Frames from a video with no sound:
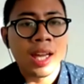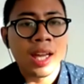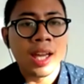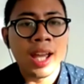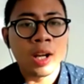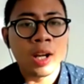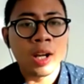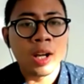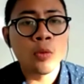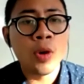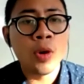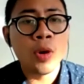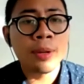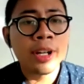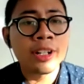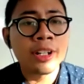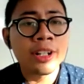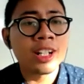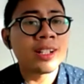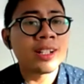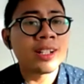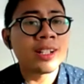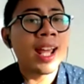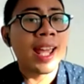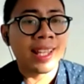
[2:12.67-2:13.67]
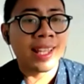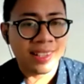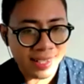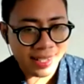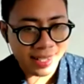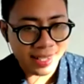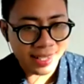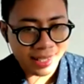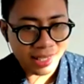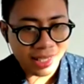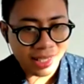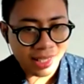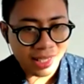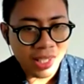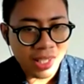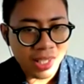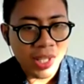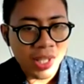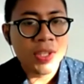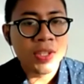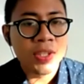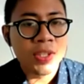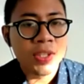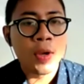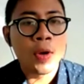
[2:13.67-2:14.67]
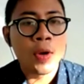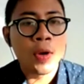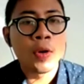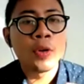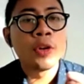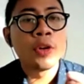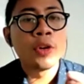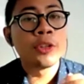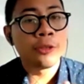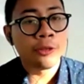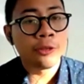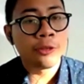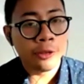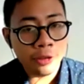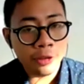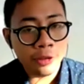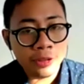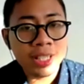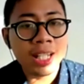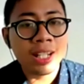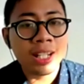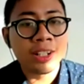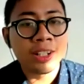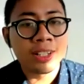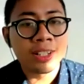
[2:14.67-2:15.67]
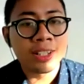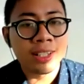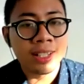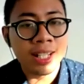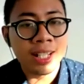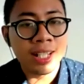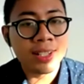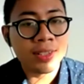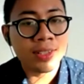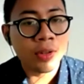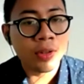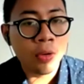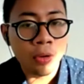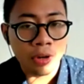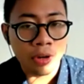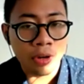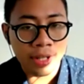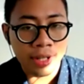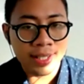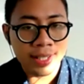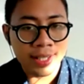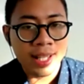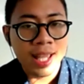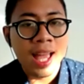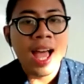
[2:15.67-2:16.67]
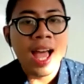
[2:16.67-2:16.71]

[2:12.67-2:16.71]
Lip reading: And what about the next? So through this course,